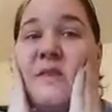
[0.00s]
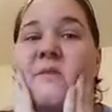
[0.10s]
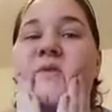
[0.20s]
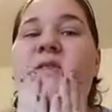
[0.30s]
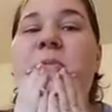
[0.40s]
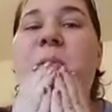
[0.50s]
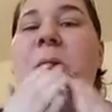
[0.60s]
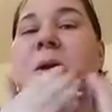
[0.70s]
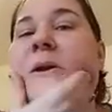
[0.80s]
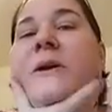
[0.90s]

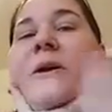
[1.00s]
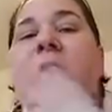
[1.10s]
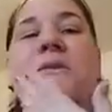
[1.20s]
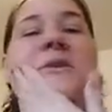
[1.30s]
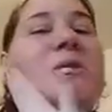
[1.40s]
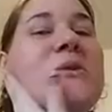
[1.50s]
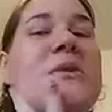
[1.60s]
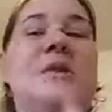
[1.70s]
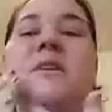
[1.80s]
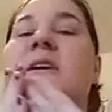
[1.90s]
And I always go
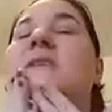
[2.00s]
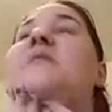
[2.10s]
down the neck